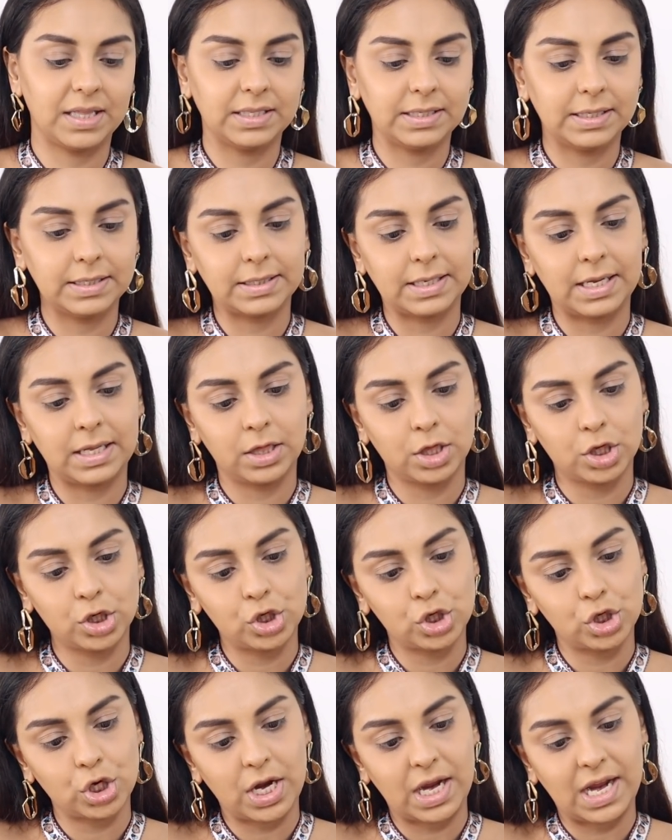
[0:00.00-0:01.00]
This is in the
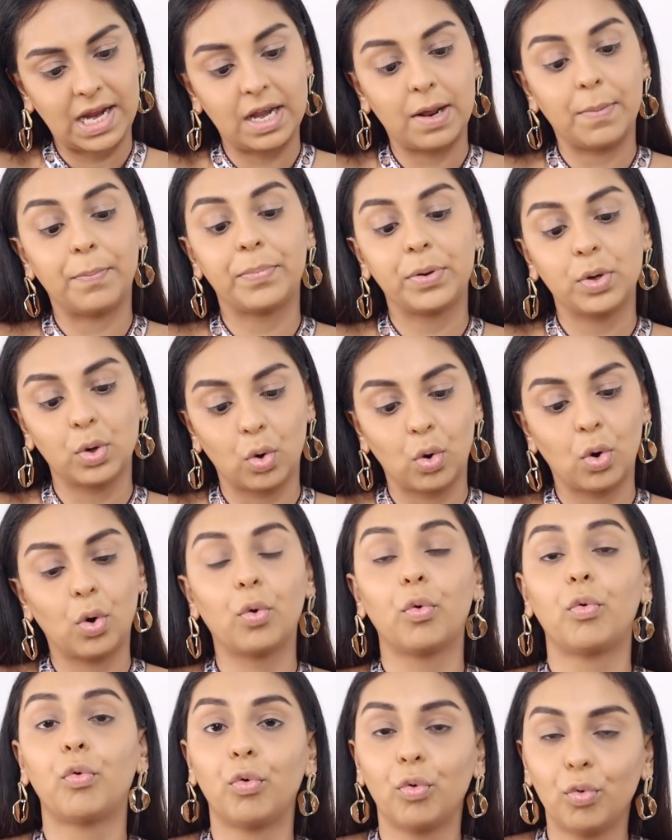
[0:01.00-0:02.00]
shade
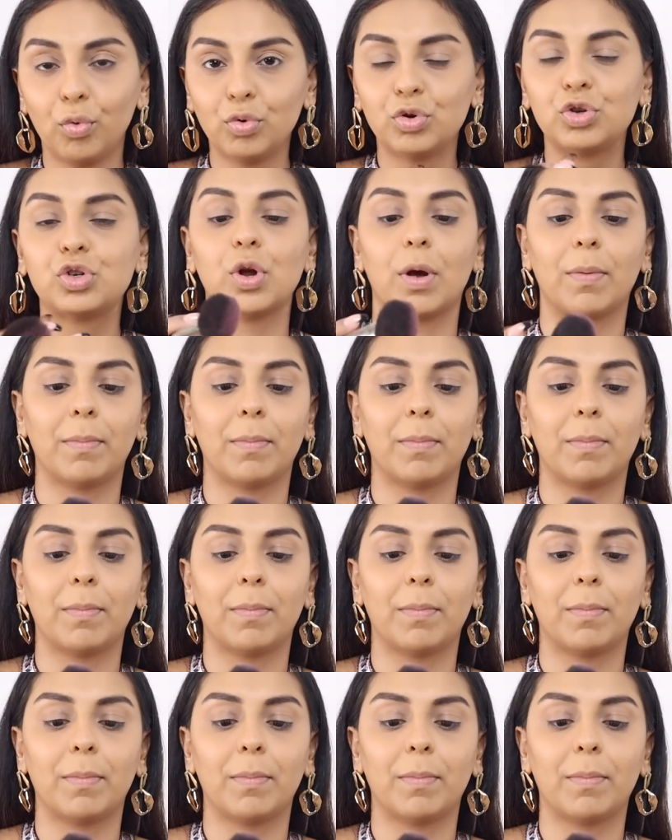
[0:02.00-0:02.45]
Pure Rouge